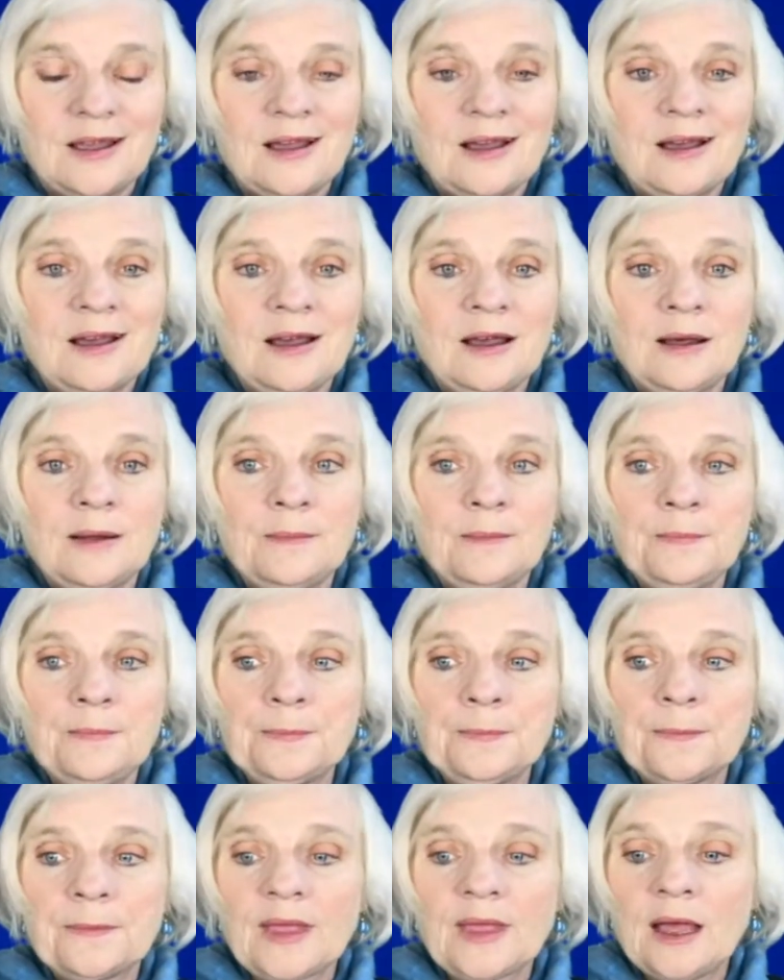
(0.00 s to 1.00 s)

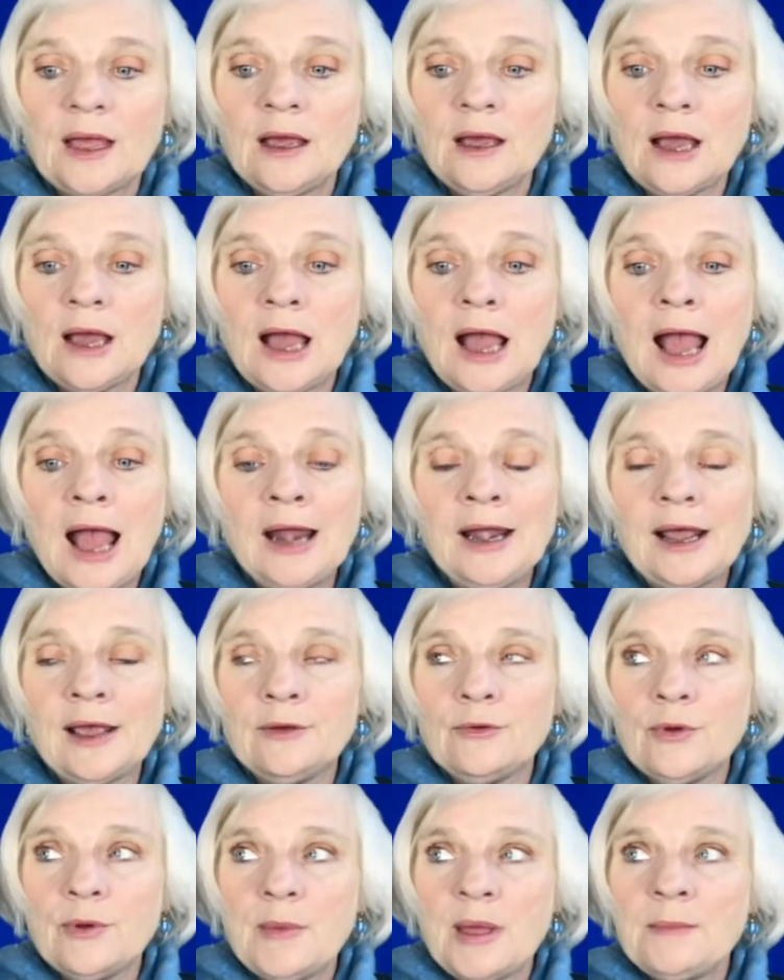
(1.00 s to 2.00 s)
And
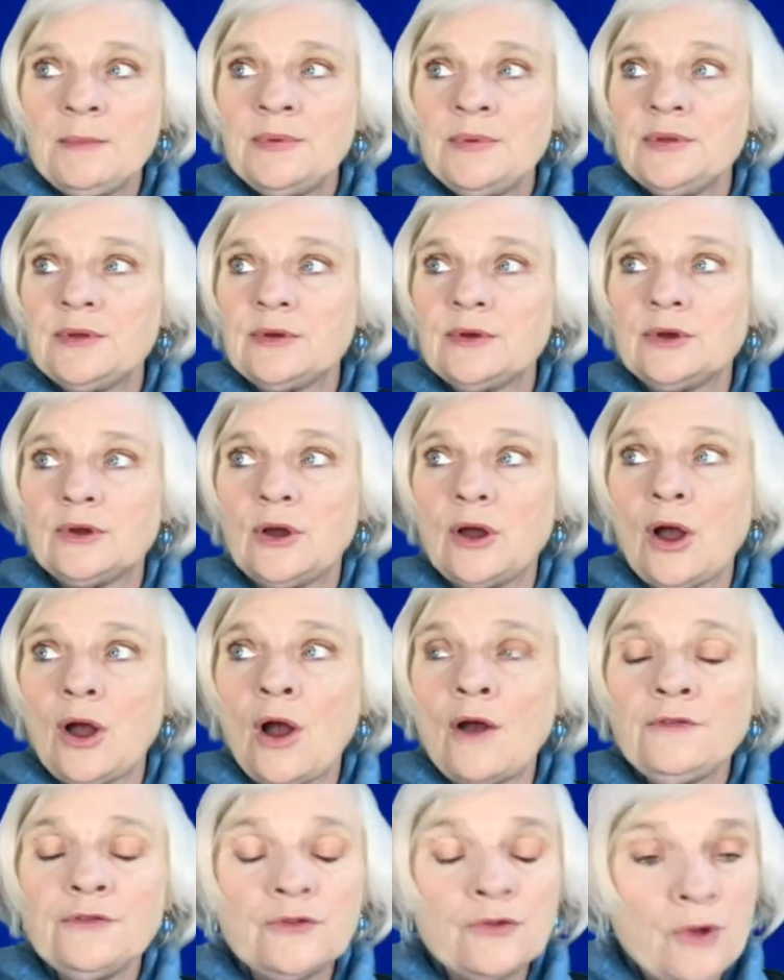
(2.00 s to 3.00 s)
I remember
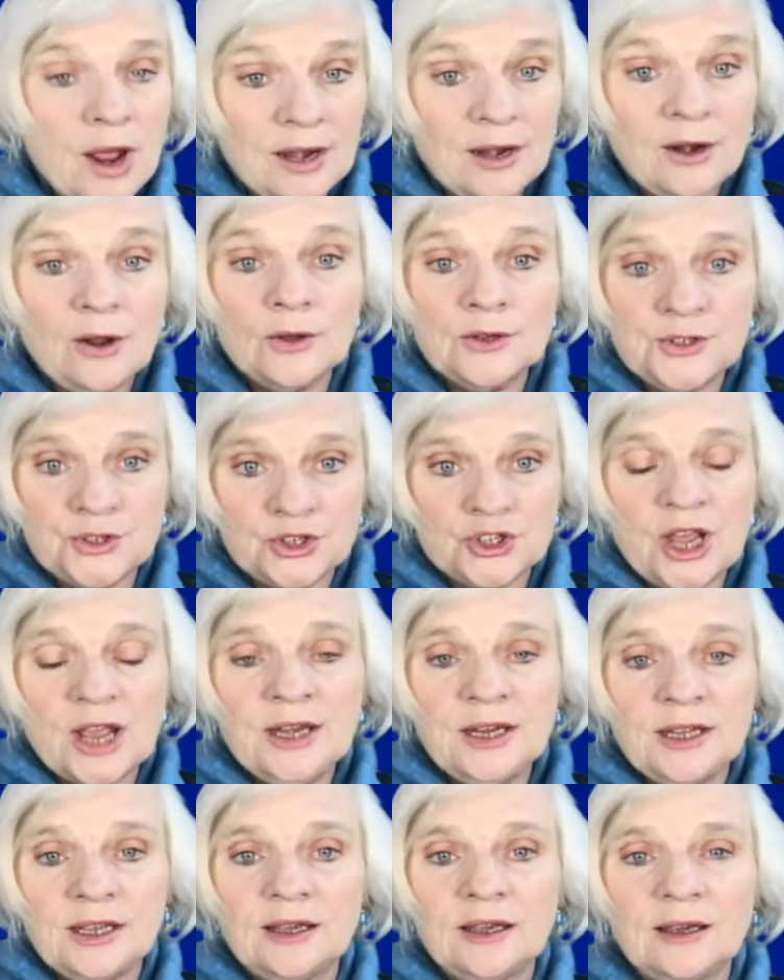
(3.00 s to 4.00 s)
after I lost
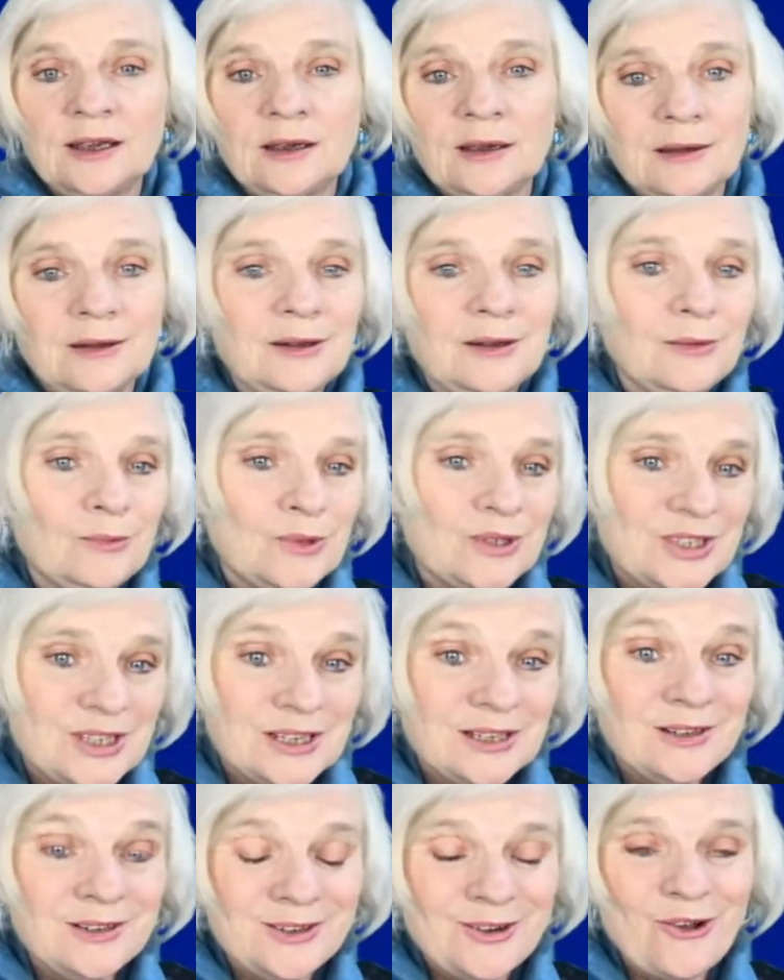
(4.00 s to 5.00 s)
Jenny, it was
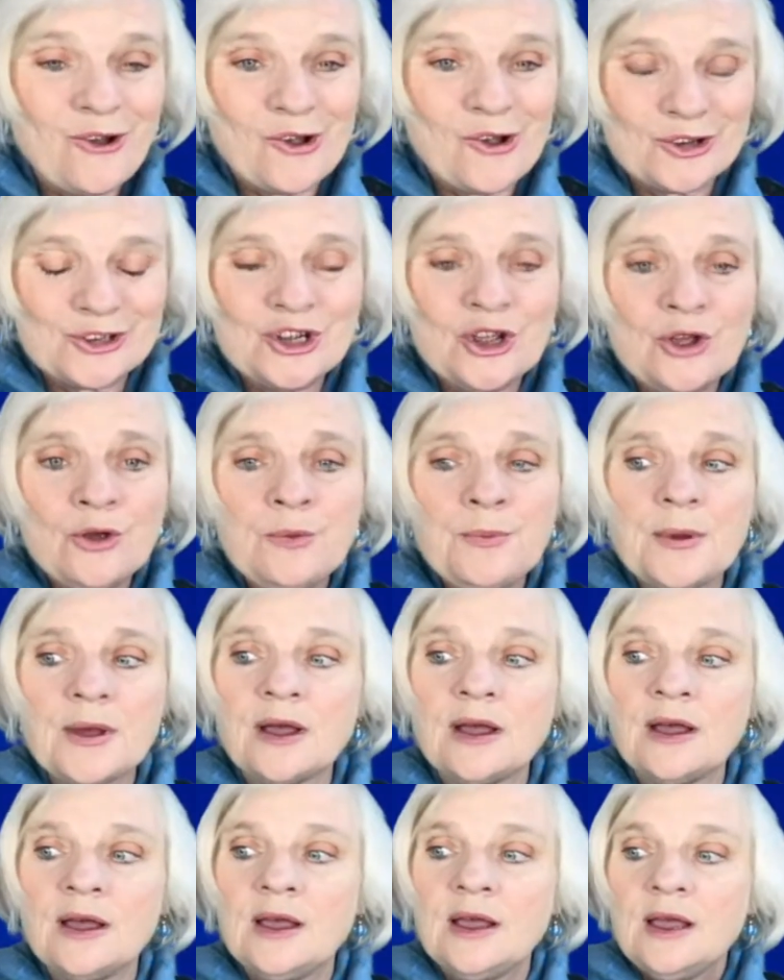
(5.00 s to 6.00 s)
in
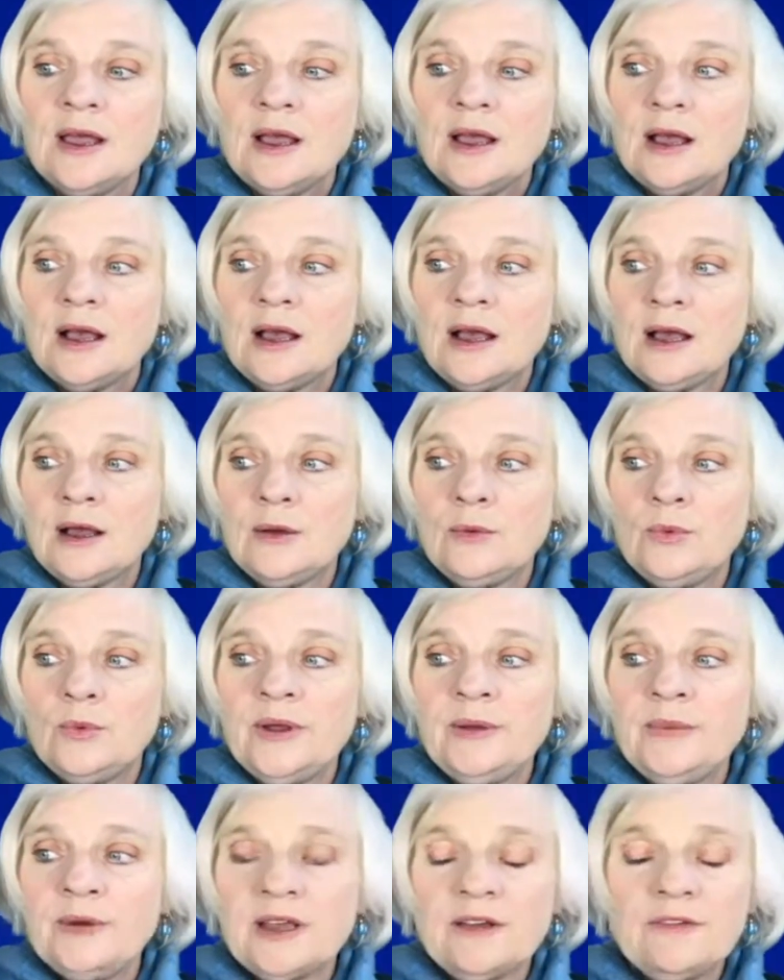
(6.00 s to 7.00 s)
October,
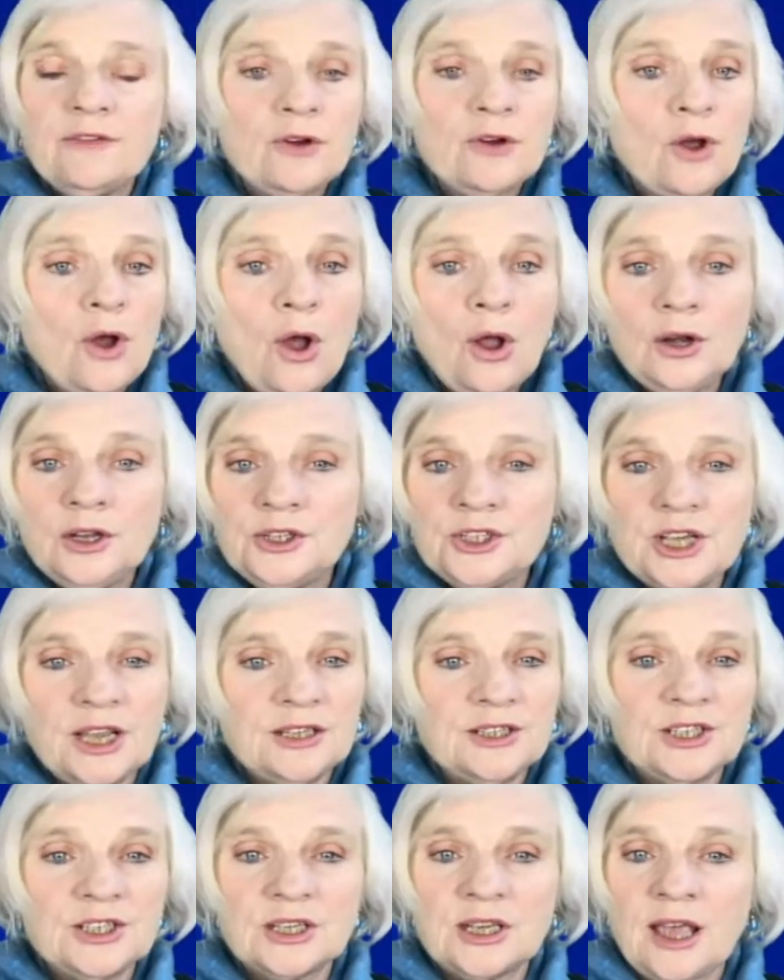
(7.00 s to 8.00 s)
we were given a
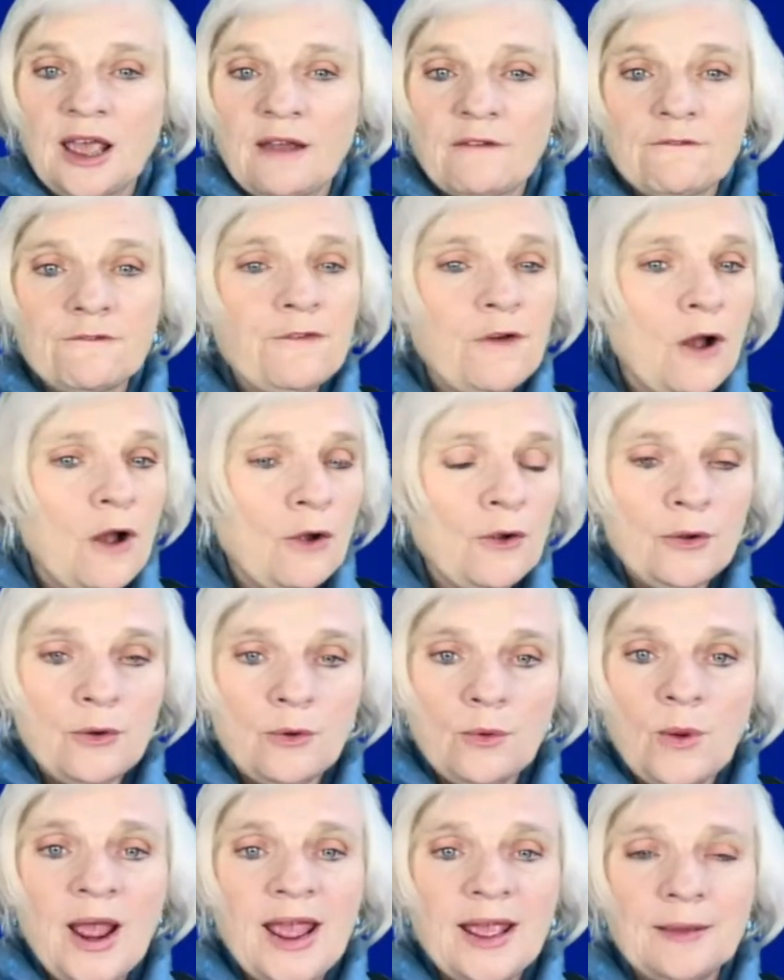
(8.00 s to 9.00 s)
holiday to get far
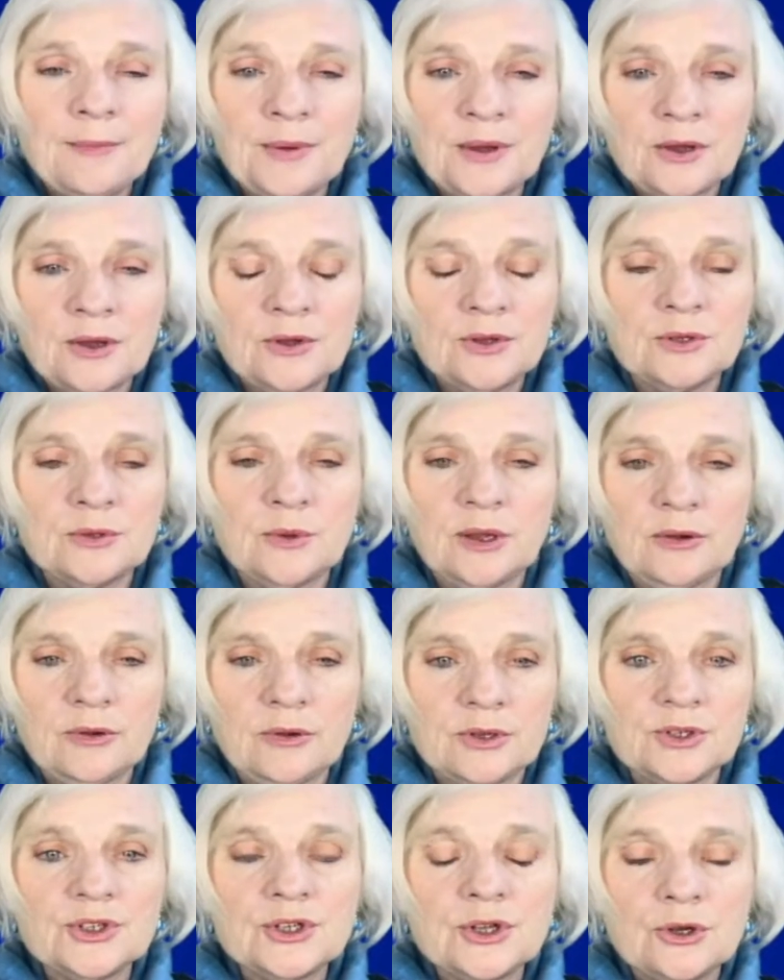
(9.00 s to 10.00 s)
away because we
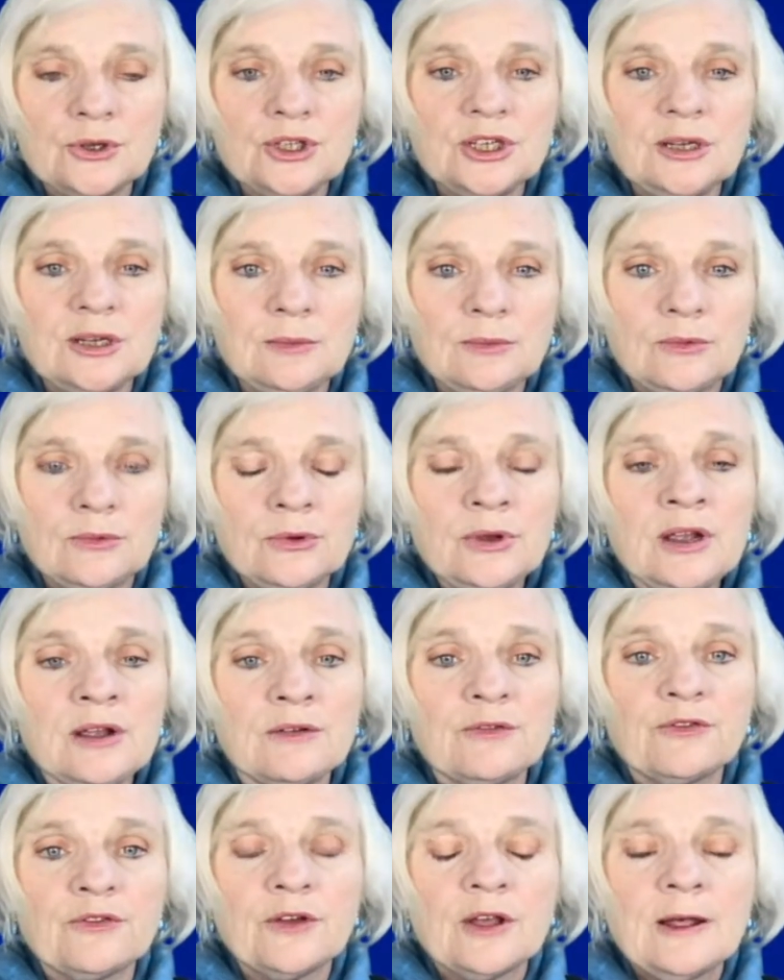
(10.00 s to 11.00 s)
were in so deep
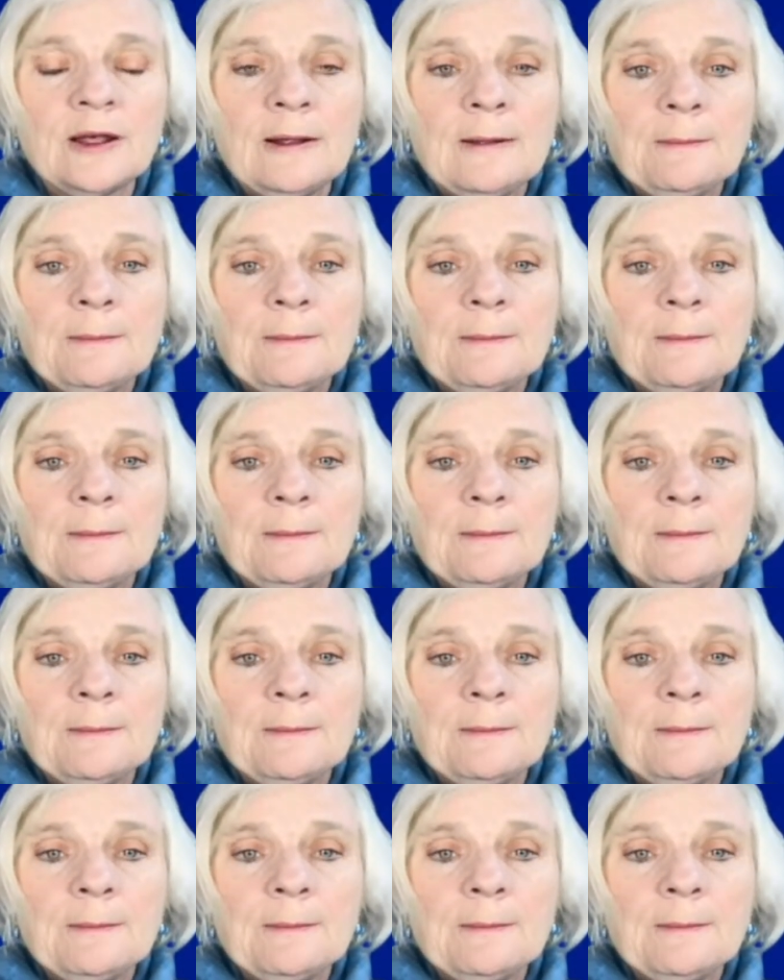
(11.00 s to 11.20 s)
grief.